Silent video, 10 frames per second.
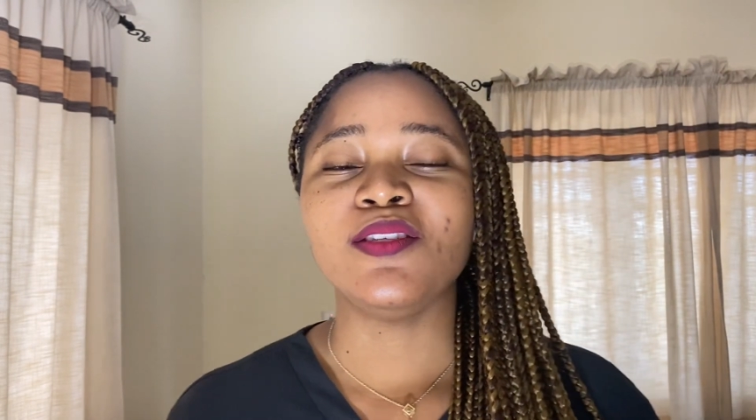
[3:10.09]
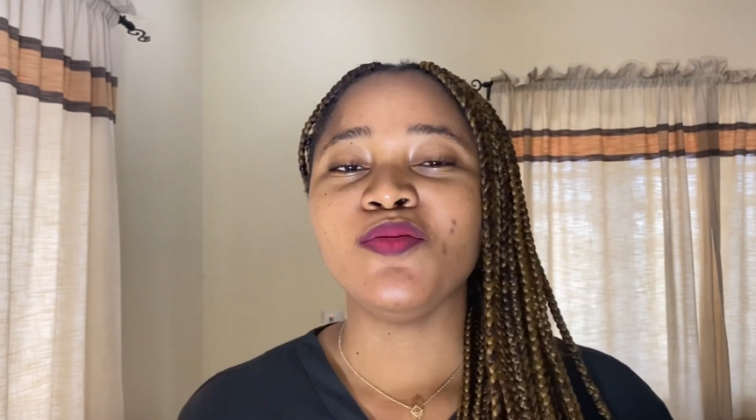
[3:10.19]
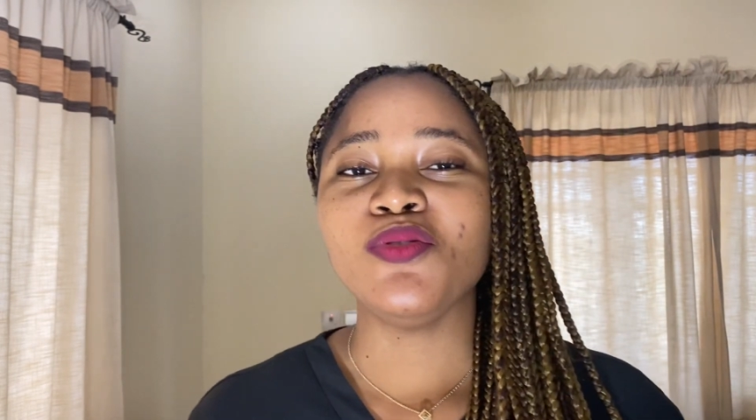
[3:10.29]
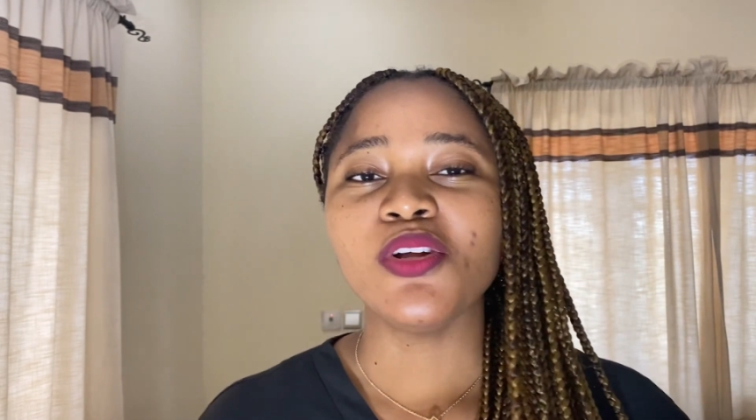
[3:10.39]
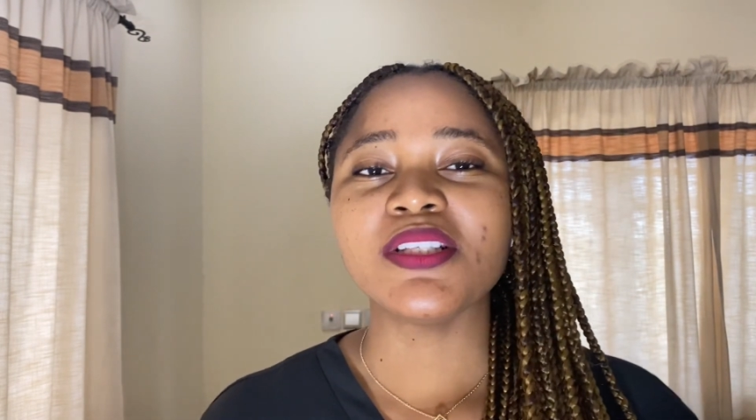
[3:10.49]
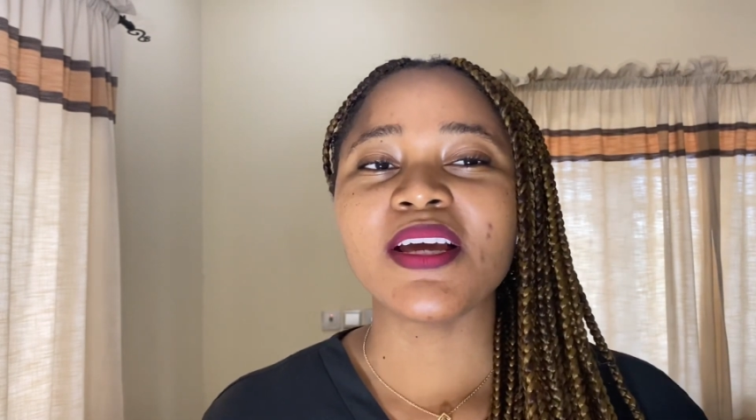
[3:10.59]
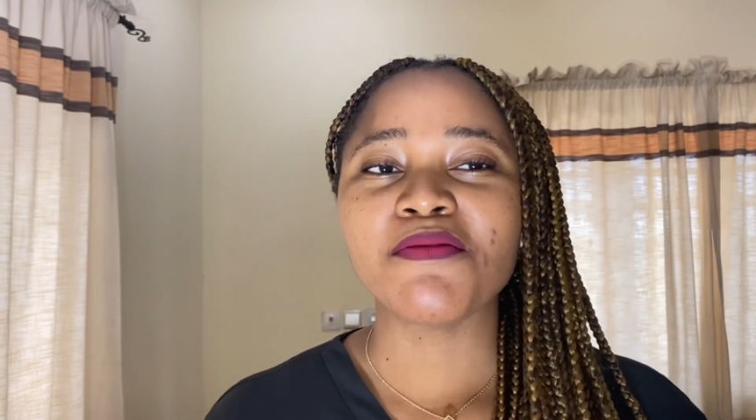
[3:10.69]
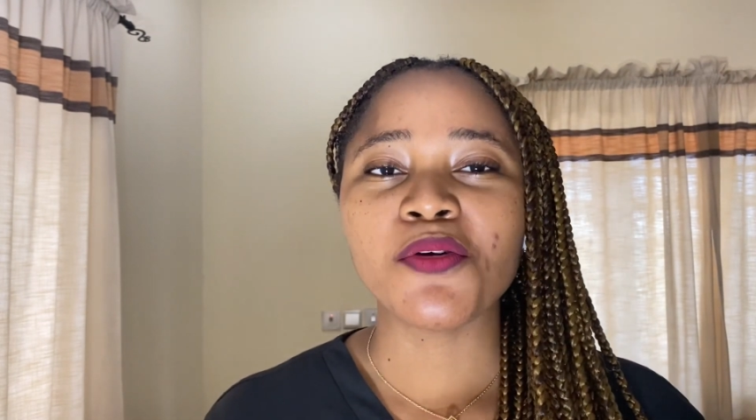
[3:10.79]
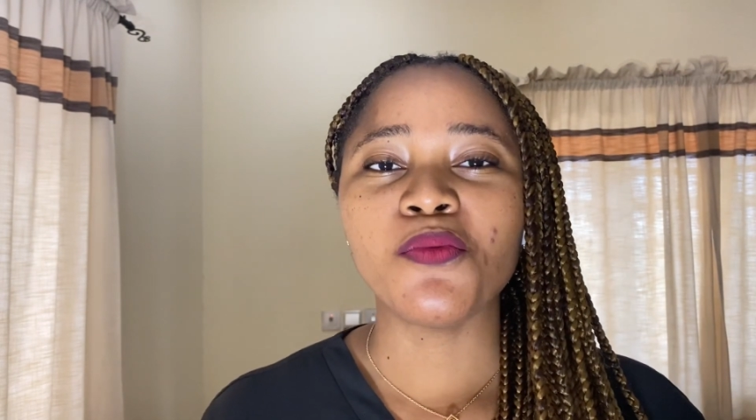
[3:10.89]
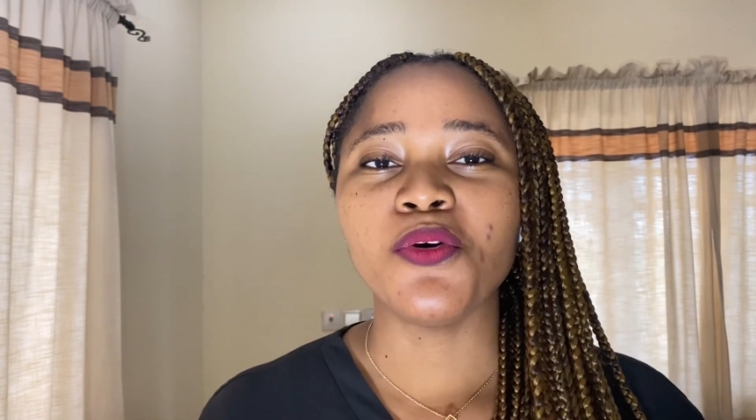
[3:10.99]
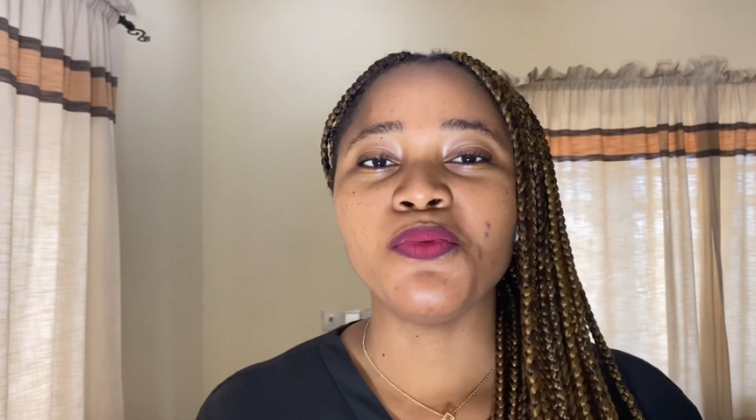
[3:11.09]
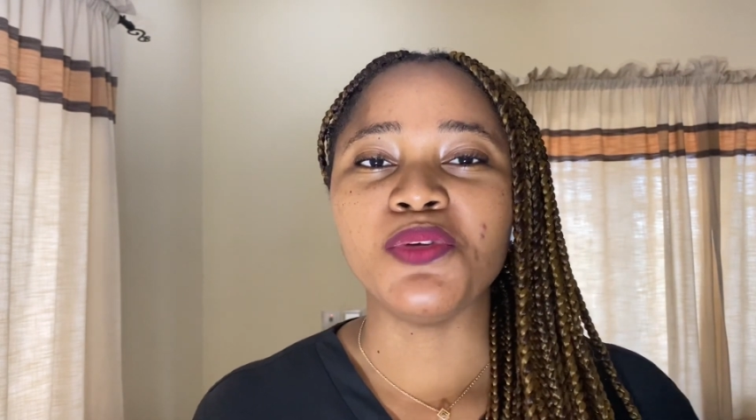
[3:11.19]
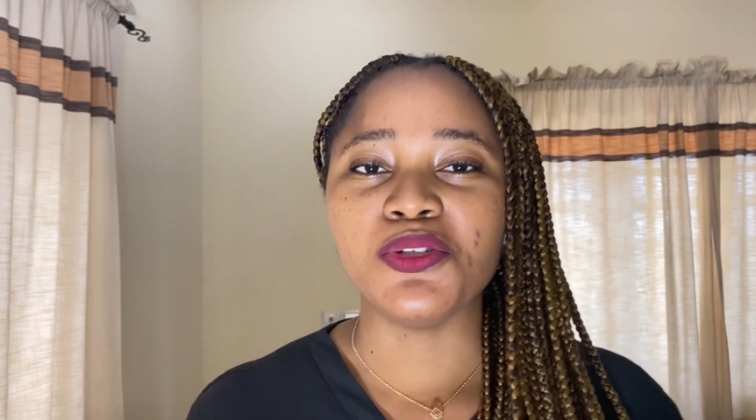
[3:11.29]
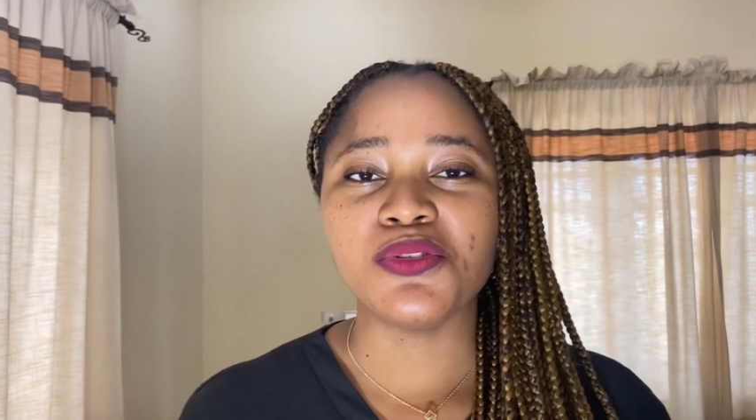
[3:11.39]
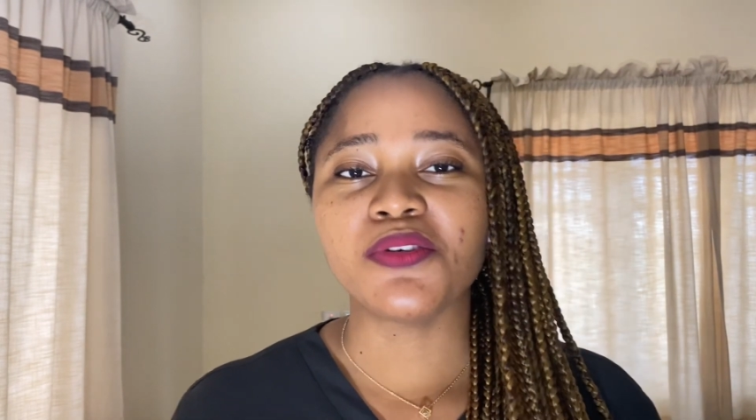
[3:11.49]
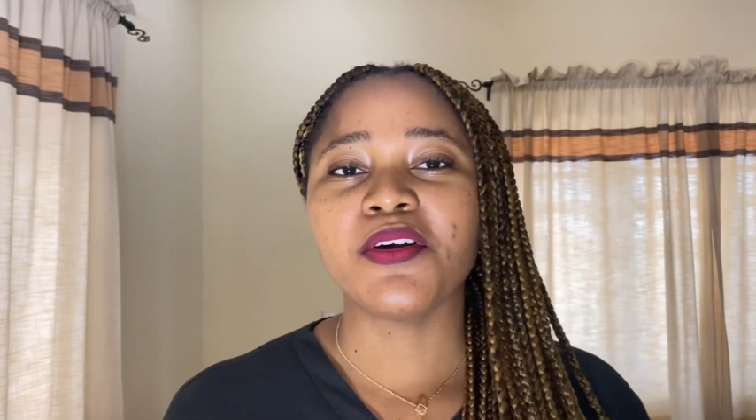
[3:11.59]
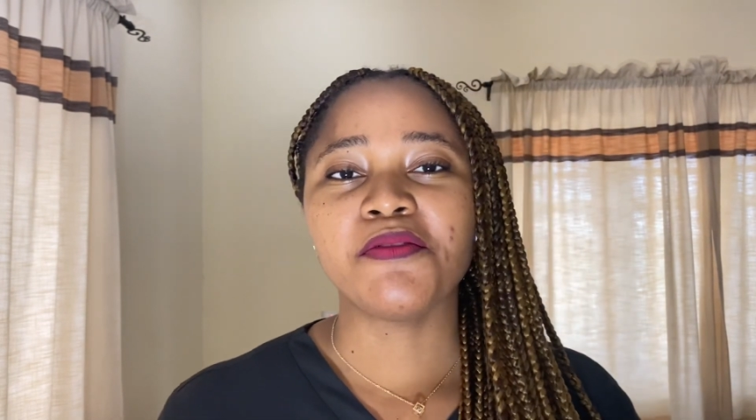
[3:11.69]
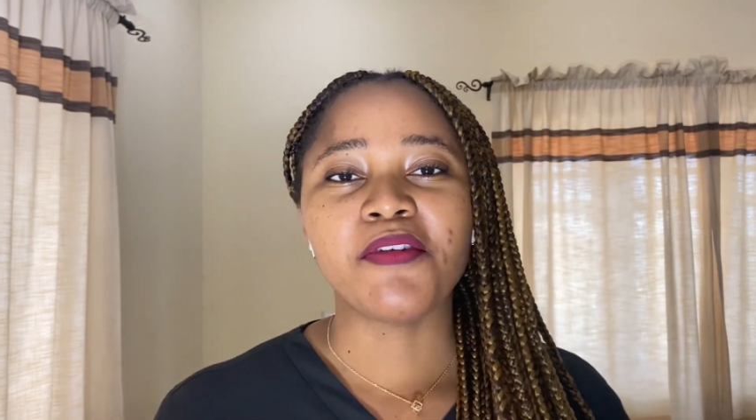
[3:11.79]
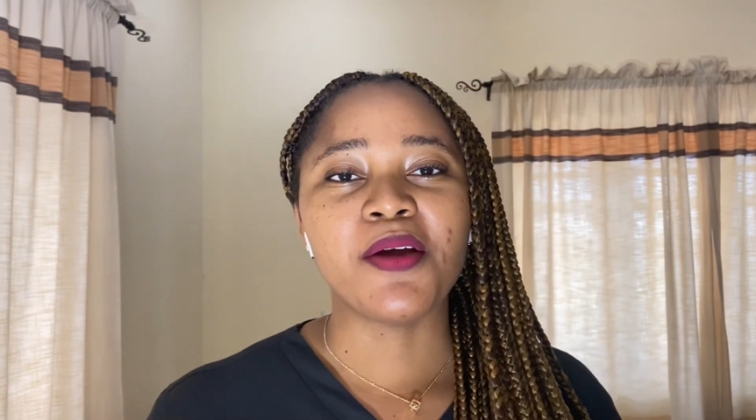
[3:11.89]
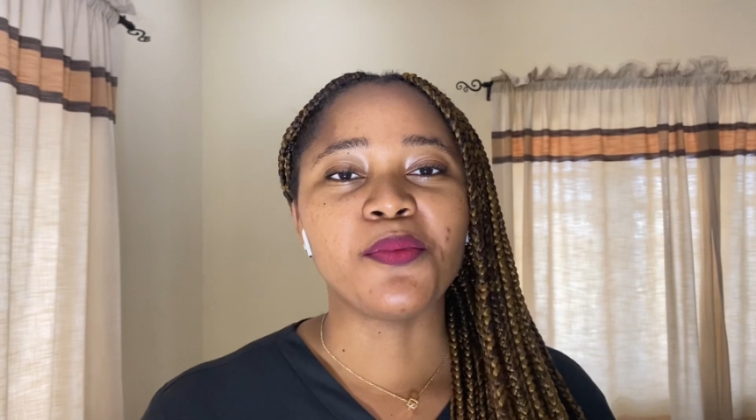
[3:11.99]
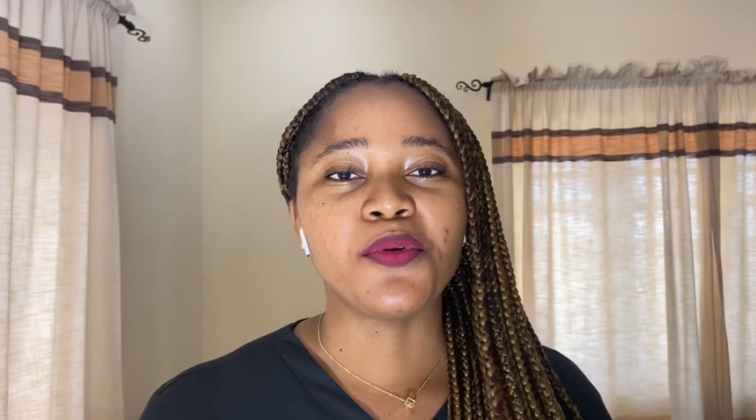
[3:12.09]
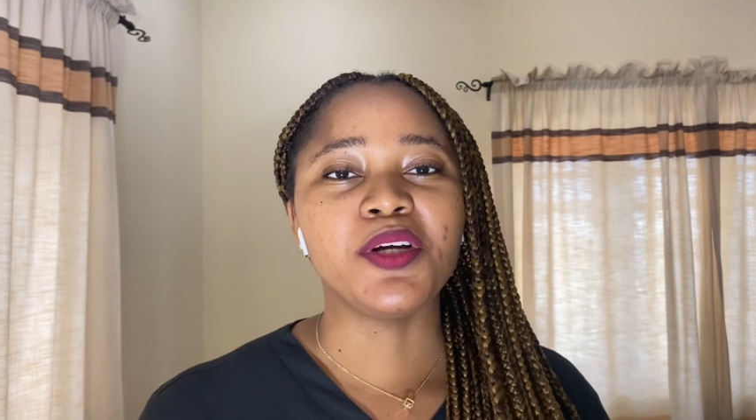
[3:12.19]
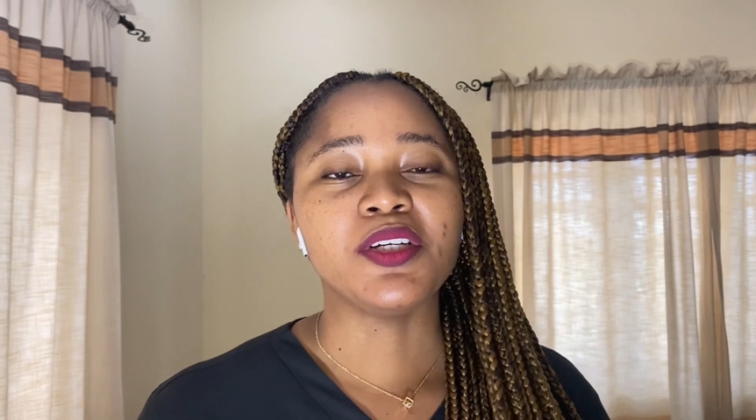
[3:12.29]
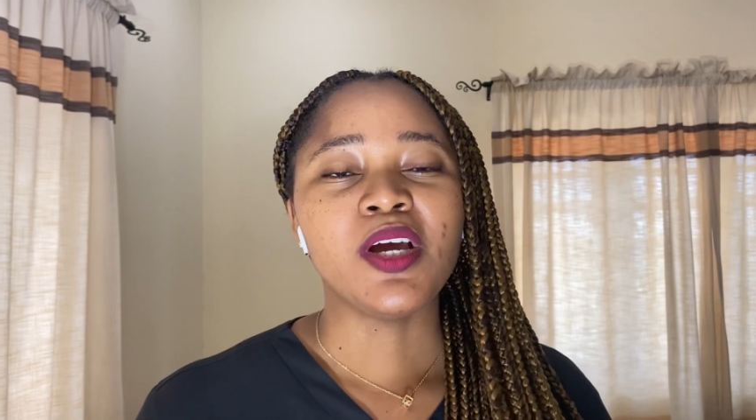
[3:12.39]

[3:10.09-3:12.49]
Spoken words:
not everyone with uterine fibroid